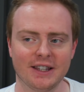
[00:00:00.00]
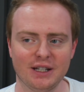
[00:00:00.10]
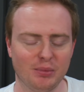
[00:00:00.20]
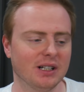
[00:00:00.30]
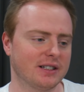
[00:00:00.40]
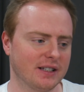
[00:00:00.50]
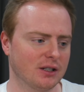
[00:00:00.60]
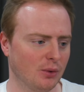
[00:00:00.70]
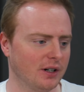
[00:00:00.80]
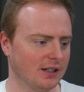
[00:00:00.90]
the ability
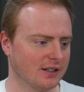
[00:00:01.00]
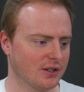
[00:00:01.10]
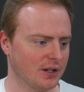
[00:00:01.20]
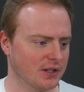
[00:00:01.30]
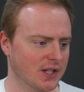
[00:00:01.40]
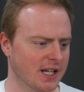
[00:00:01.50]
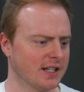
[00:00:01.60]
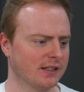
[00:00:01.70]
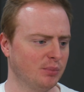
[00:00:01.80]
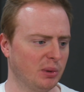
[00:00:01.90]
to wireless charge
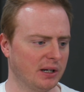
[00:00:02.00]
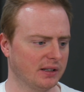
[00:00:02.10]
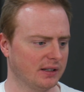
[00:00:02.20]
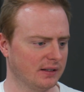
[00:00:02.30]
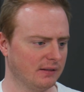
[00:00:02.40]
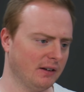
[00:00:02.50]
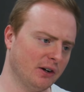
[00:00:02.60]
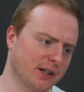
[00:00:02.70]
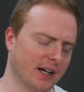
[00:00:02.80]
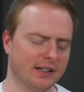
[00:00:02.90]
things, but
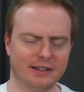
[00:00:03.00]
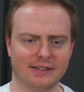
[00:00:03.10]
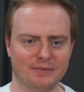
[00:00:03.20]
okay,